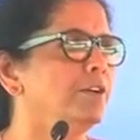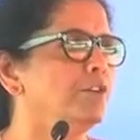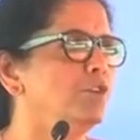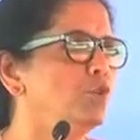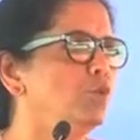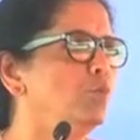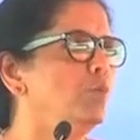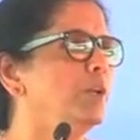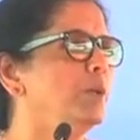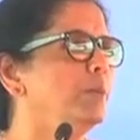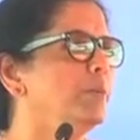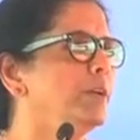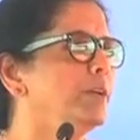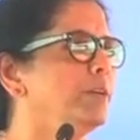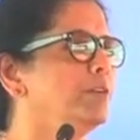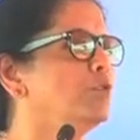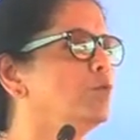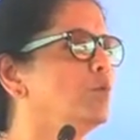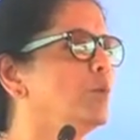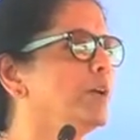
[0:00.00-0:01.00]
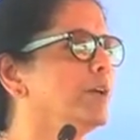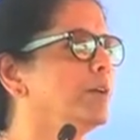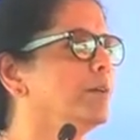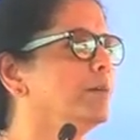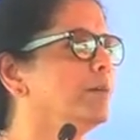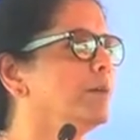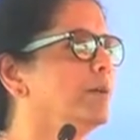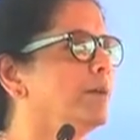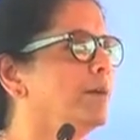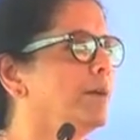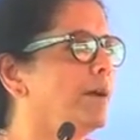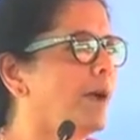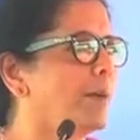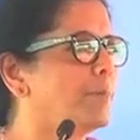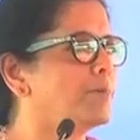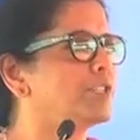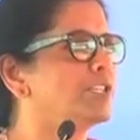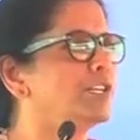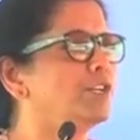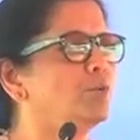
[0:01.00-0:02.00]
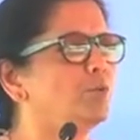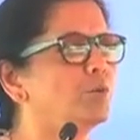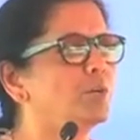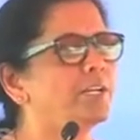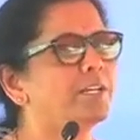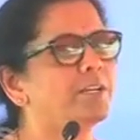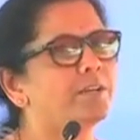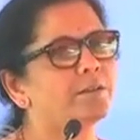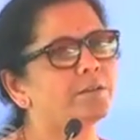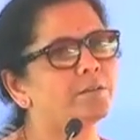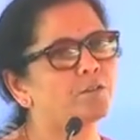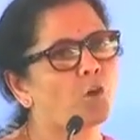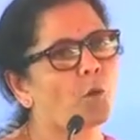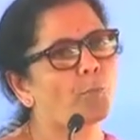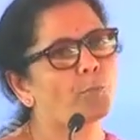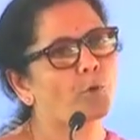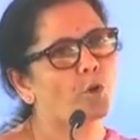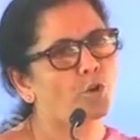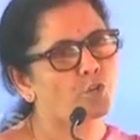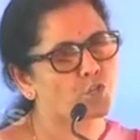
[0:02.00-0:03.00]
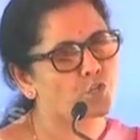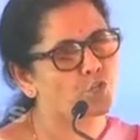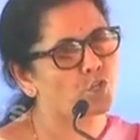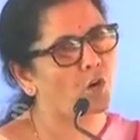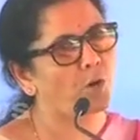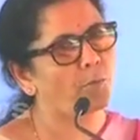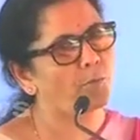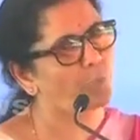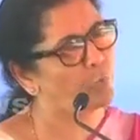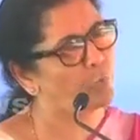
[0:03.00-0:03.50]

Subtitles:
you will be doing absolutely top-notch job